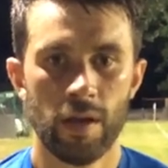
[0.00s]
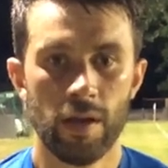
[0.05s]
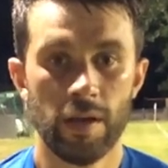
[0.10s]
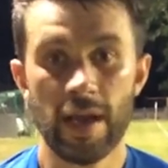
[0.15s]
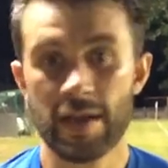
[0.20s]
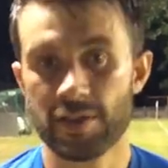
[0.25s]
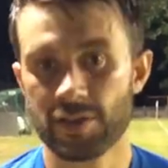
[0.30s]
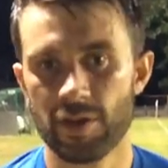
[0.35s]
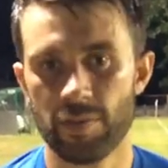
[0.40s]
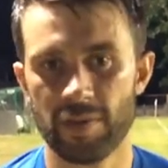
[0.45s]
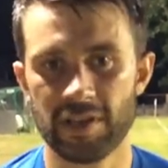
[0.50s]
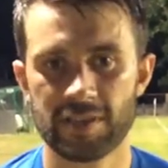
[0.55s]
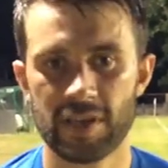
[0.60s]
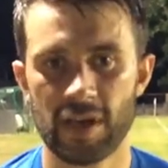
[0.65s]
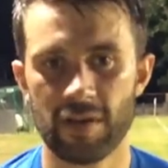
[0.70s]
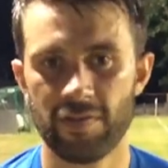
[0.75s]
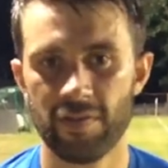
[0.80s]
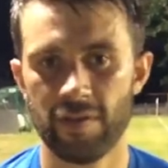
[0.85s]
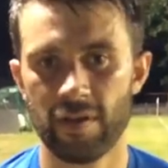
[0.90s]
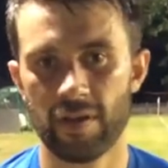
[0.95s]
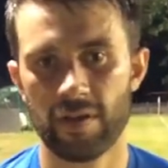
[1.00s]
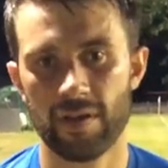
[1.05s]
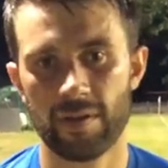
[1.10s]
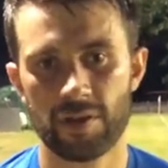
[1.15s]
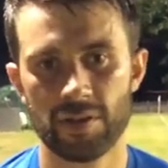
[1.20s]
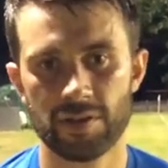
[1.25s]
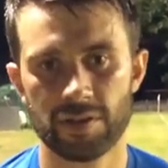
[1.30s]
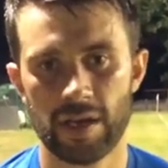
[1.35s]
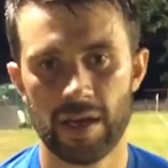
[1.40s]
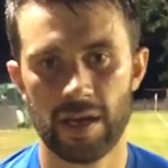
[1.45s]
yeah, it's going to be tough
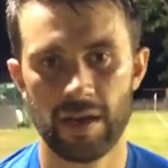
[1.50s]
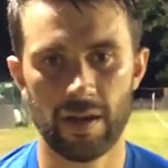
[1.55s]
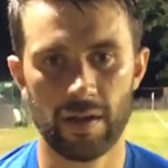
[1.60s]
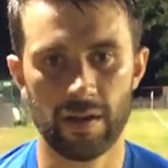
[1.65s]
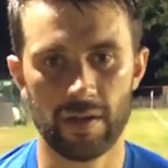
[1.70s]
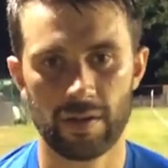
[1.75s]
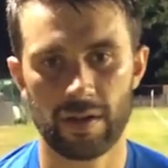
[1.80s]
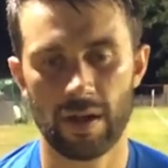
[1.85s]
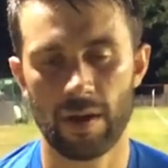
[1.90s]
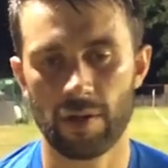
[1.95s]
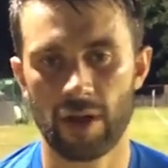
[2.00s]
because uh,